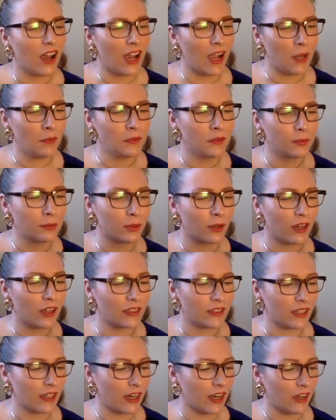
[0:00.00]
I'm
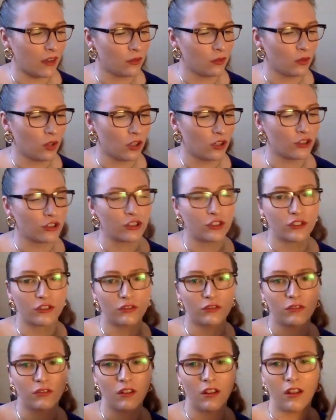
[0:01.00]
surprised at how
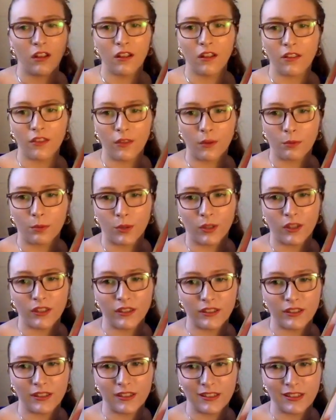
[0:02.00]
large the
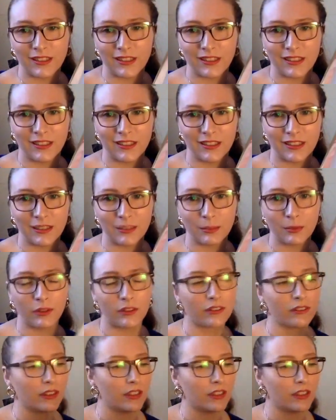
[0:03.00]
print is in this book.